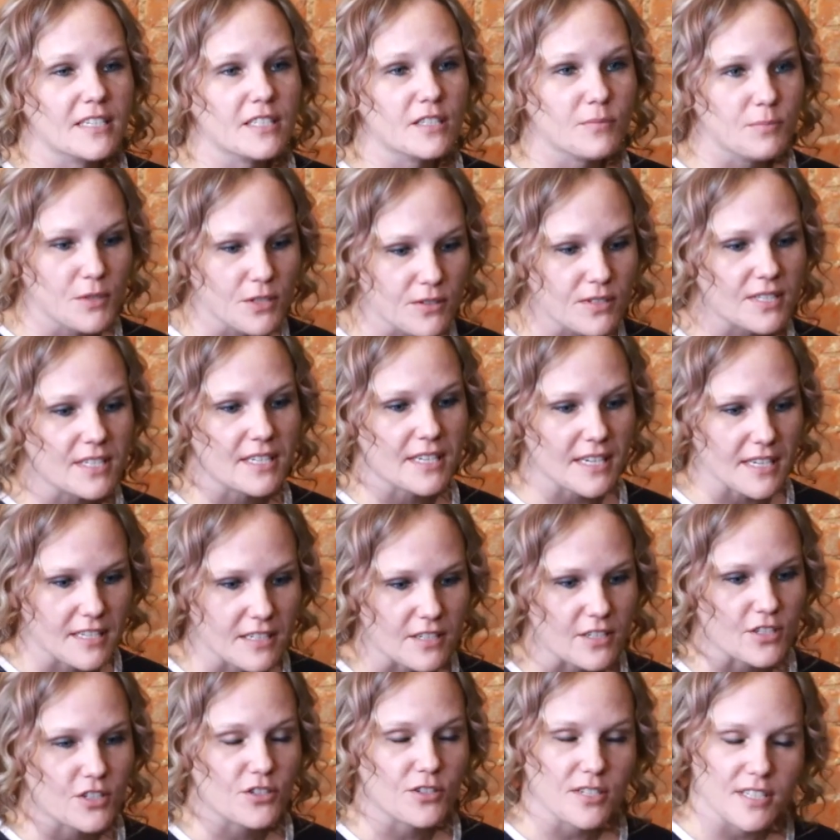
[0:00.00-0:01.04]
is music
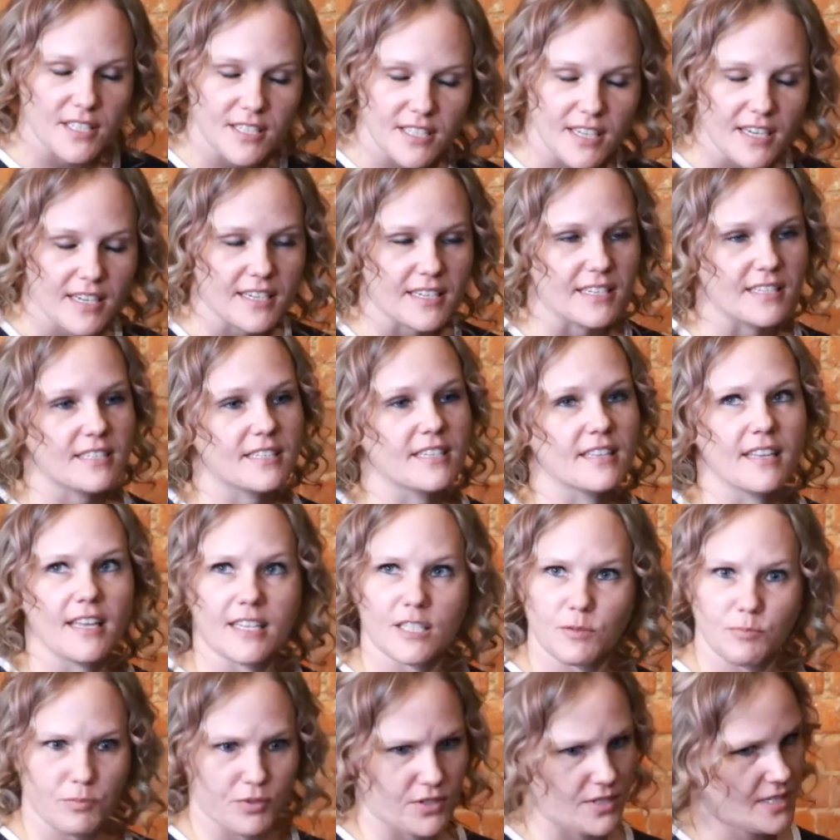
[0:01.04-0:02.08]
industry studies, and
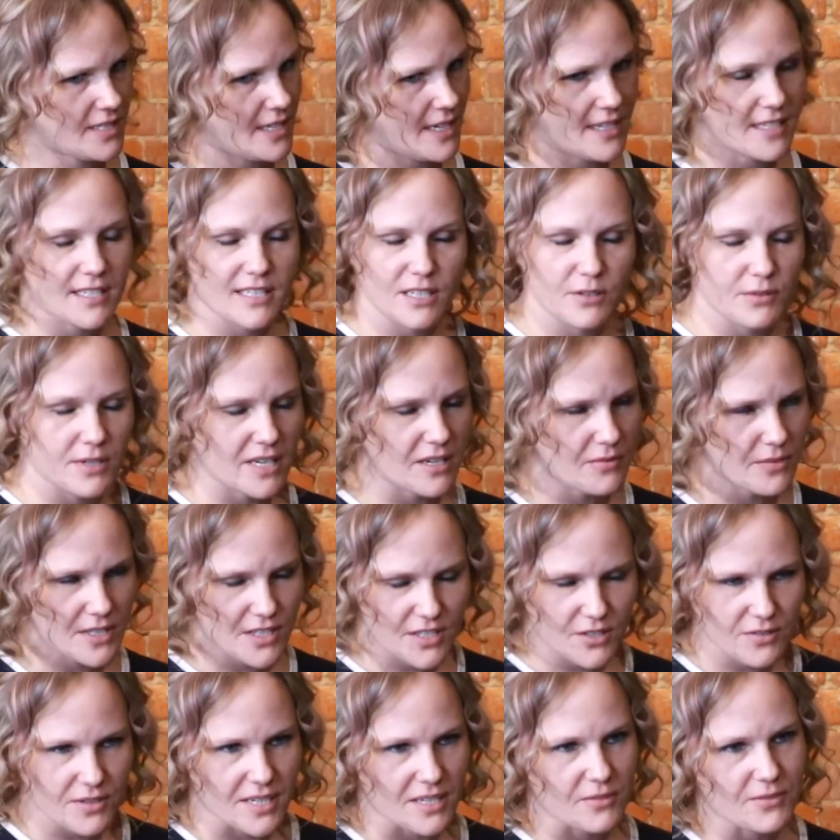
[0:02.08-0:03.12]
that's precisely what I was
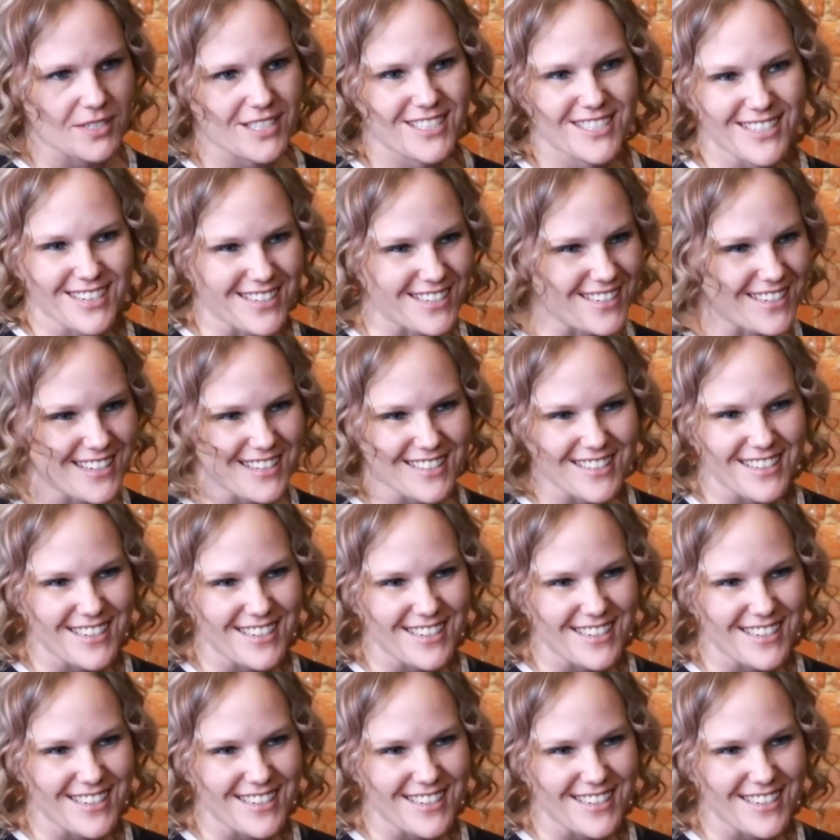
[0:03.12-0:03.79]
doing was there studying